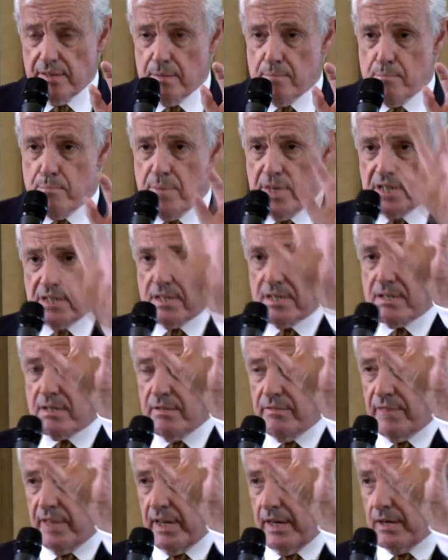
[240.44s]
the midst
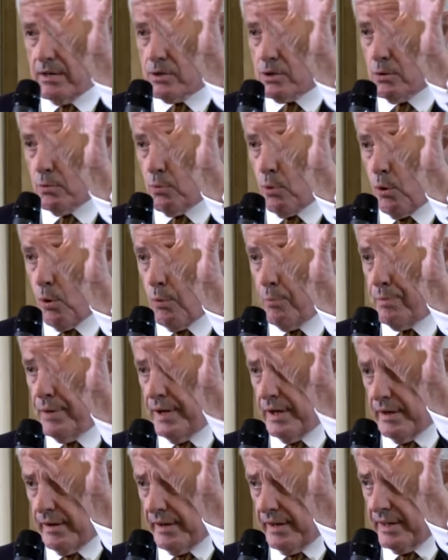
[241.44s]
of the interwar
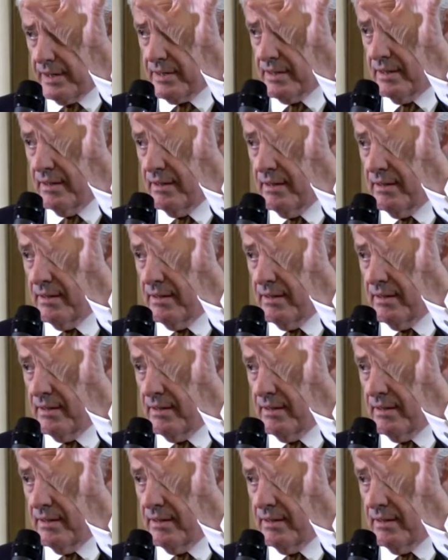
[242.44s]
period,